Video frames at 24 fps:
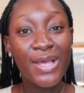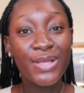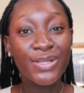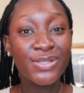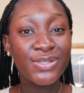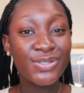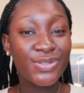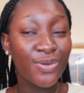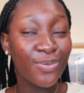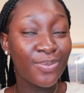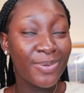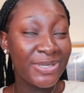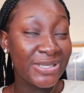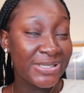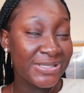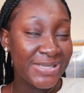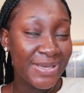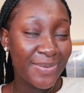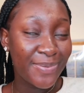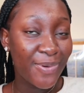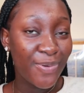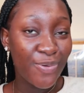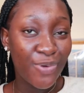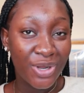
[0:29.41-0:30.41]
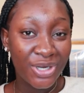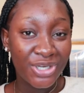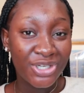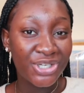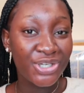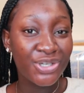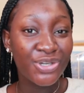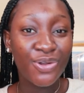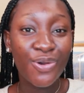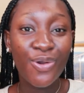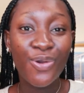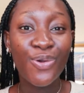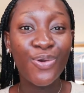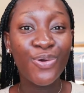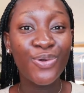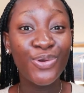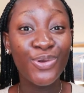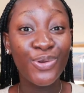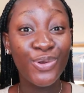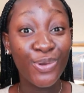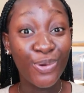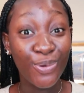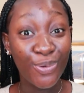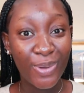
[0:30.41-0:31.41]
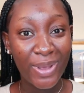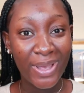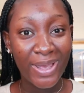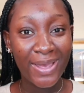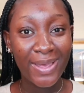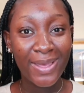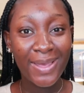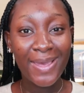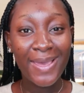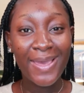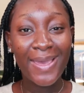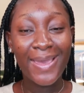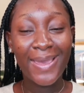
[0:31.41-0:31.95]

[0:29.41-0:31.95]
So please keep on watching, don't go nowhere.